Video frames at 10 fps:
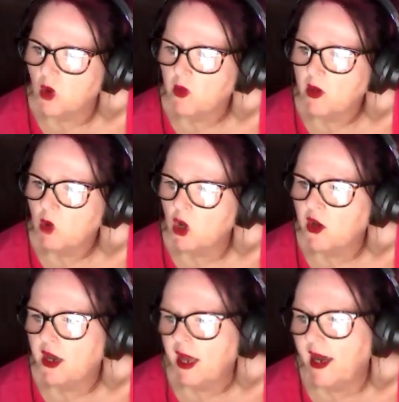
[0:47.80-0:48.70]
we want
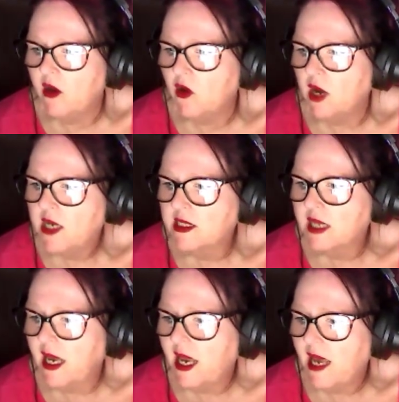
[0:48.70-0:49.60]
now. So
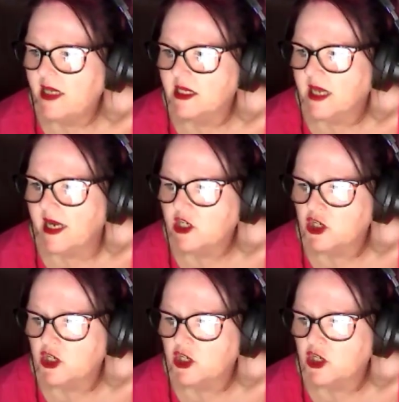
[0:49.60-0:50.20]
let's get